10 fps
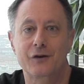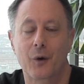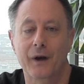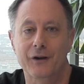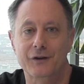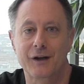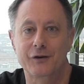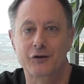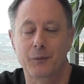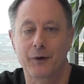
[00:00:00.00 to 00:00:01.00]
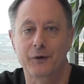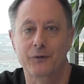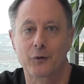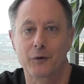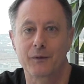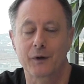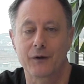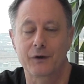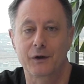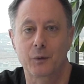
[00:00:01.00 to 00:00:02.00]
Don't hesitate to jump on the forum if you
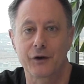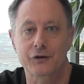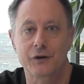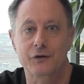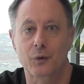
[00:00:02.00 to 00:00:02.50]
have any questions